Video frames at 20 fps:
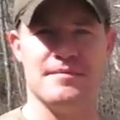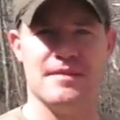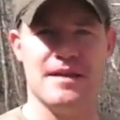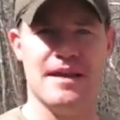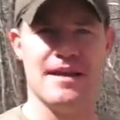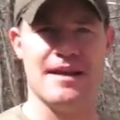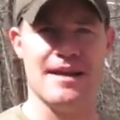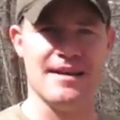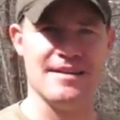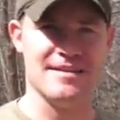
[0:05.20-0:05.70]

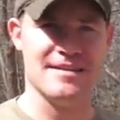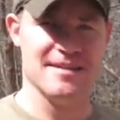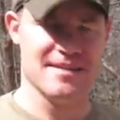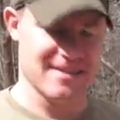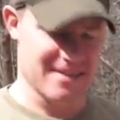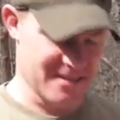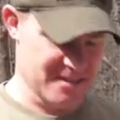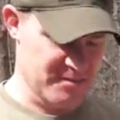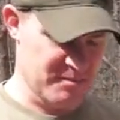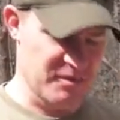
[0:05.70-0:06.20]
Hey guys,
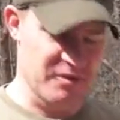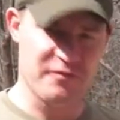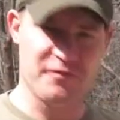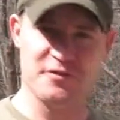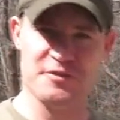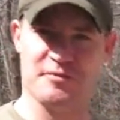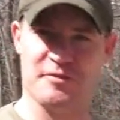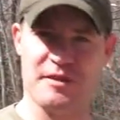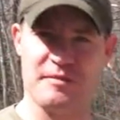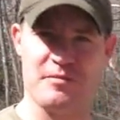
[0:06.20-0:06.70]
it's a beautiful
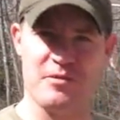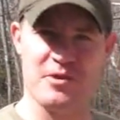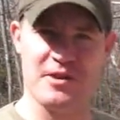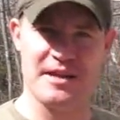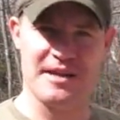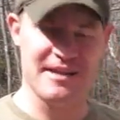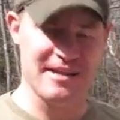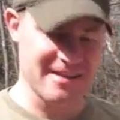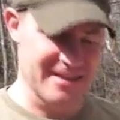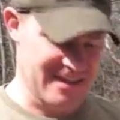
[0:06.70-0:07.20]
spring
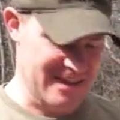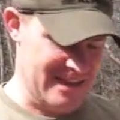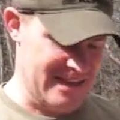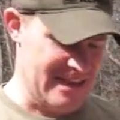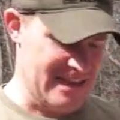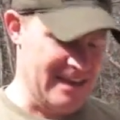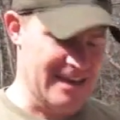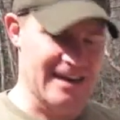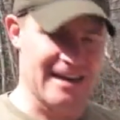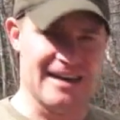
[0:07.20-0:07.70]
morning,
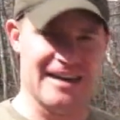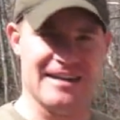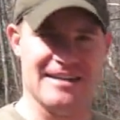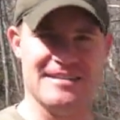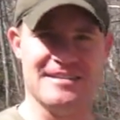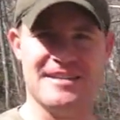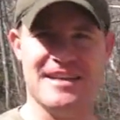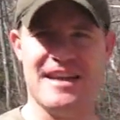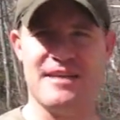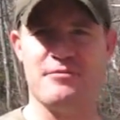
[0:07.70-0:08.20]

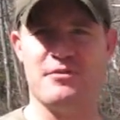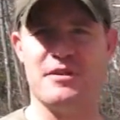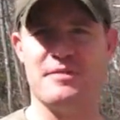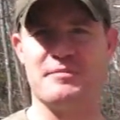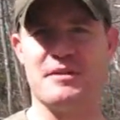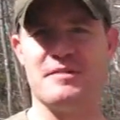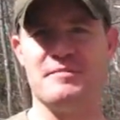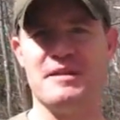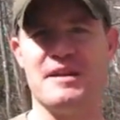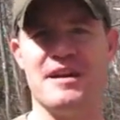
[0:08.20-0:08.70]
and today what I'm
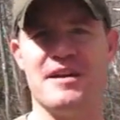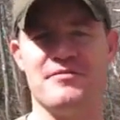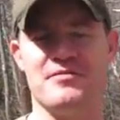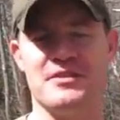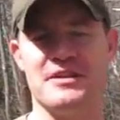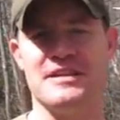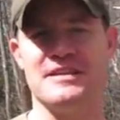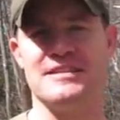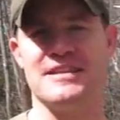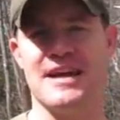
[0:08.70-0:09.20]
going to be
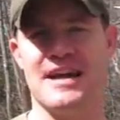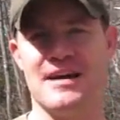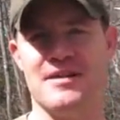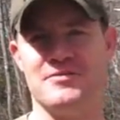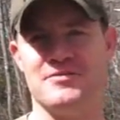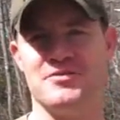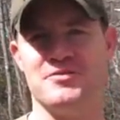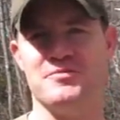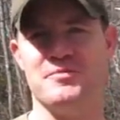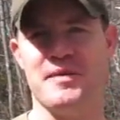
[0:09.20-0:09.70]
covering is how
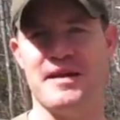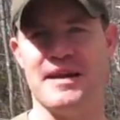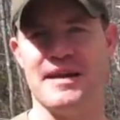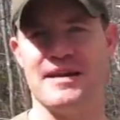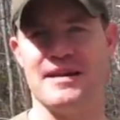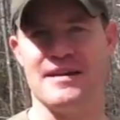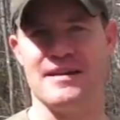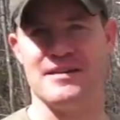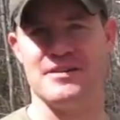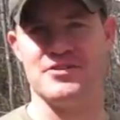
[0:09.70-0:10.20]
to make
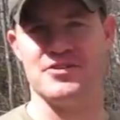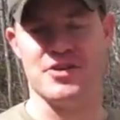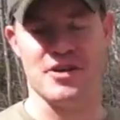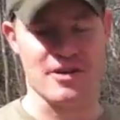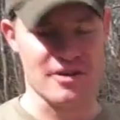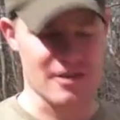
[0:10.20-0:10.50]
char